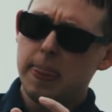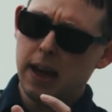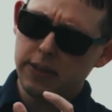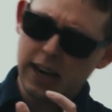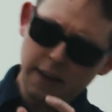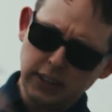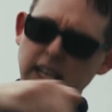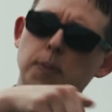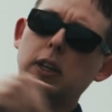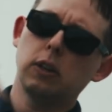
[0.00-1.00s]
then every
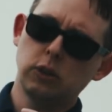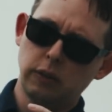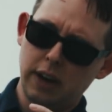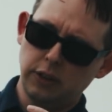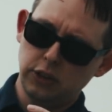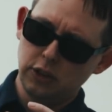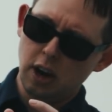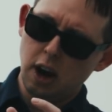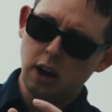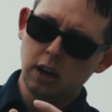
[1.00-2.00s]
time it goes around the
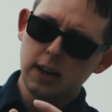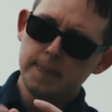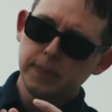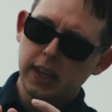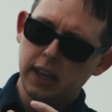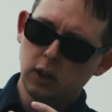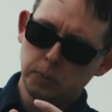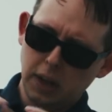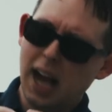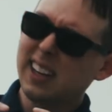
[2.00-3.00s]
star, it'll
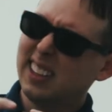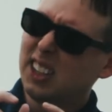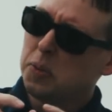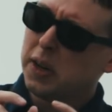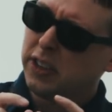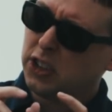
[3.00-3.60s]
block a little bit